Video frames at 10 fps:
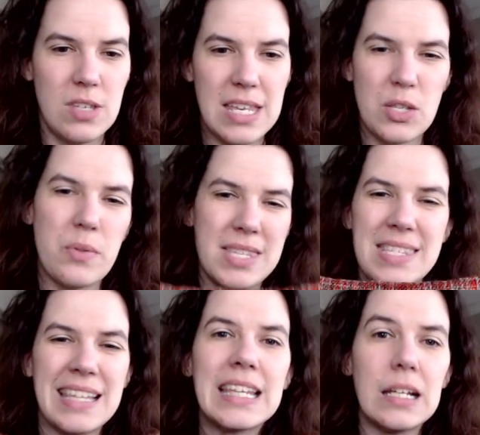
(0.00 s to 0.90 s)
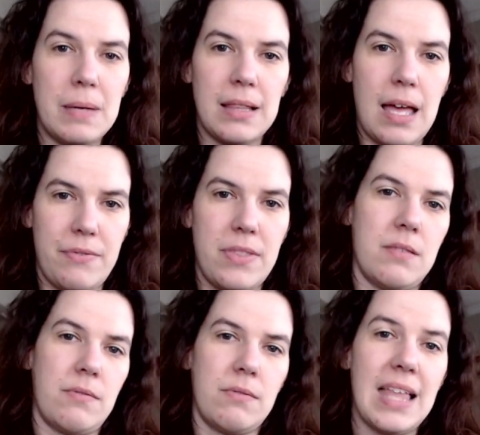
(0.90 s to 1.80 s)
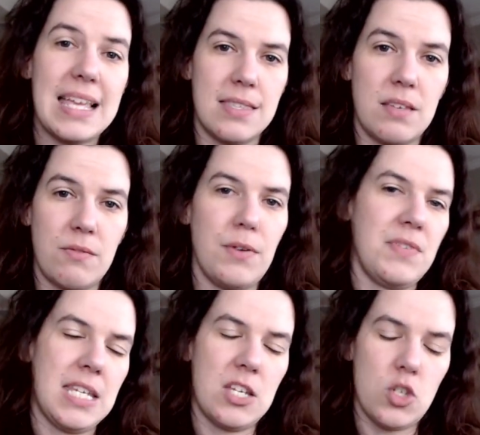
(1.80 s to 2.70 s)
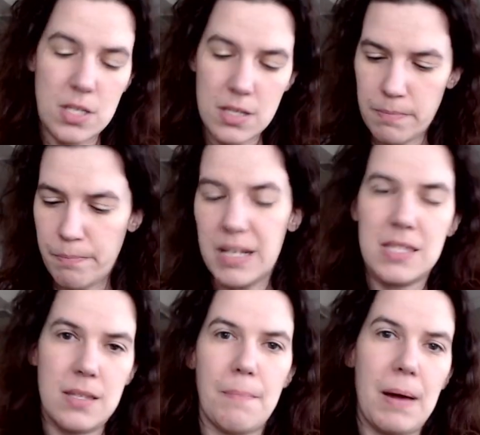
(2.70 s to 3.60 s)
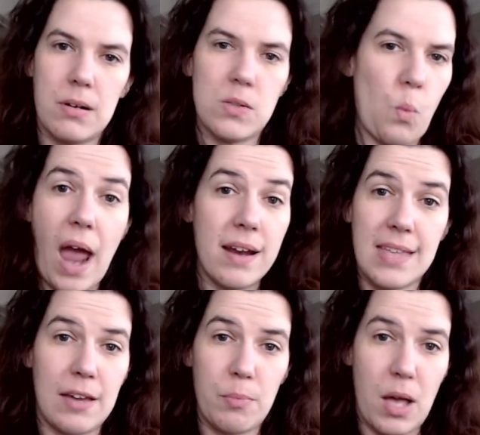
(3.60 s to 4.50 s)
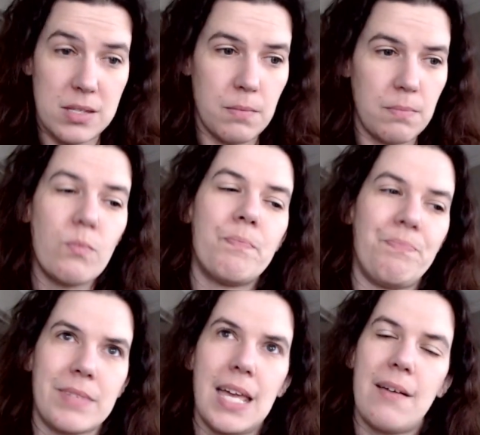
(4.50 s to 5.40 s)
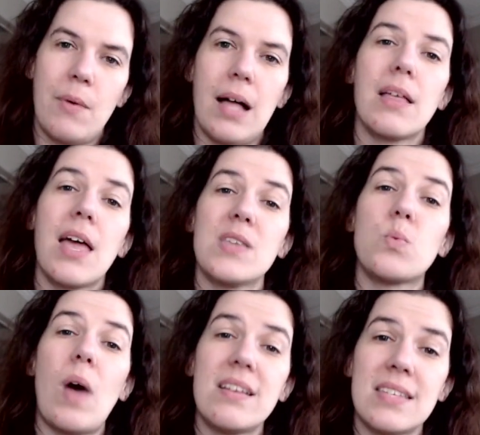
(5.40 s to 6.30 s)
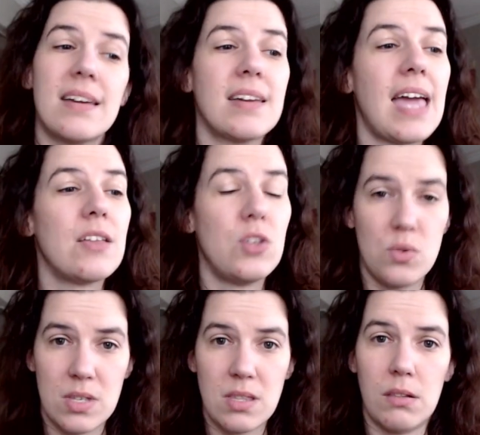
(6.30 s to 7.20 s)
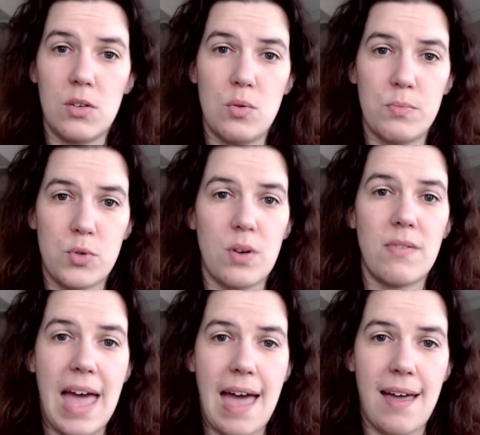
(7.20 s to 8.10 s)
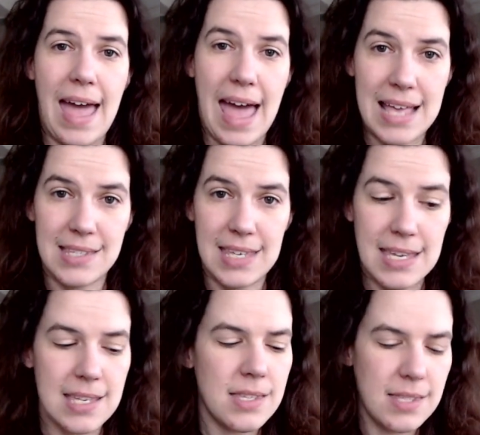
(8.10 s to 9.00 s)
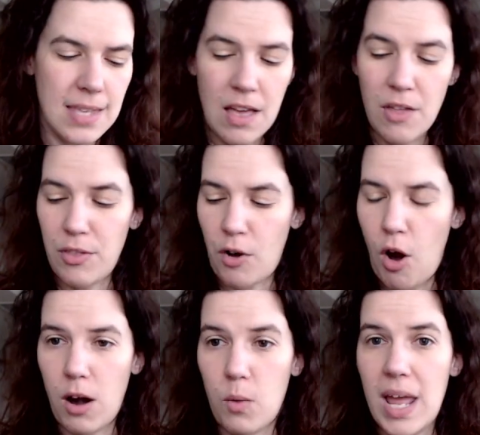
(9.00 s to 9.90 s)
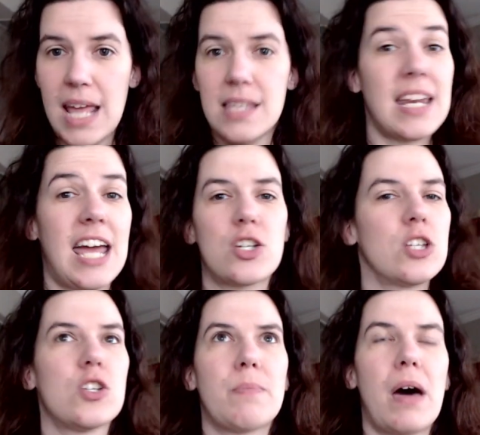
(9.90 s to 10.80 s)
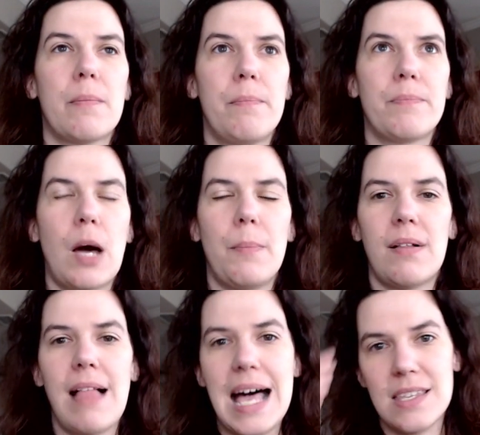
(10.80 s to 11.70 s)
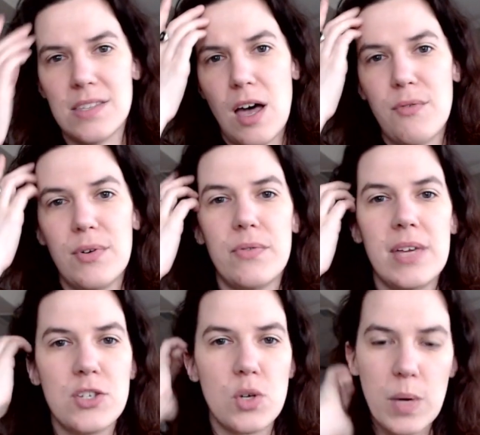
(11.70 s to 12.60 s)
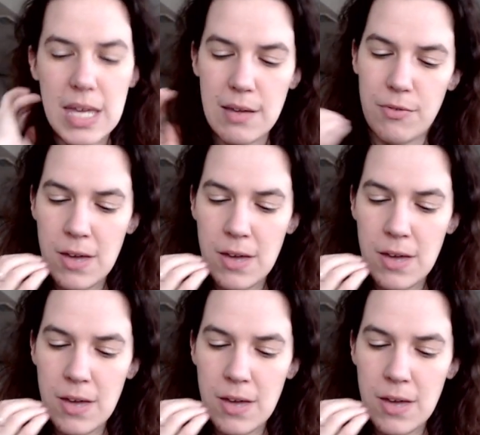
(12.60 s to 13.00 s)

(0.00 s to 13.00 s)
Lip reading: so this is a little bit less than 15 inches, but it's about as wide as I could possibly, as wide as I could get using the loom sort of as is. There are ways, and I actually just bought a couple classes off of Interweave,